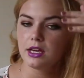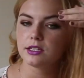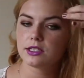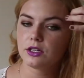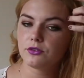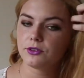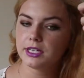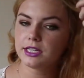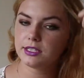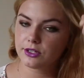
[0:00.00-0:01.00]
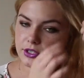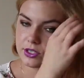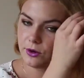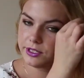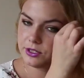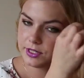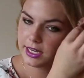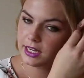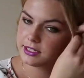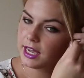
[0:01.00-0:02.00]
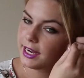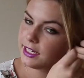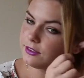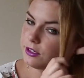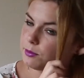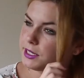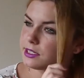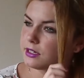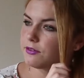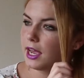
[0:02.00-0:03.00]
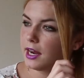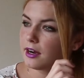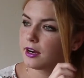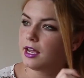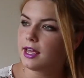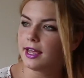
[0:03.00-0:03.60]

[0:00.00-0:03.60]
So for this, you're just going to take a tiny little piece of hair.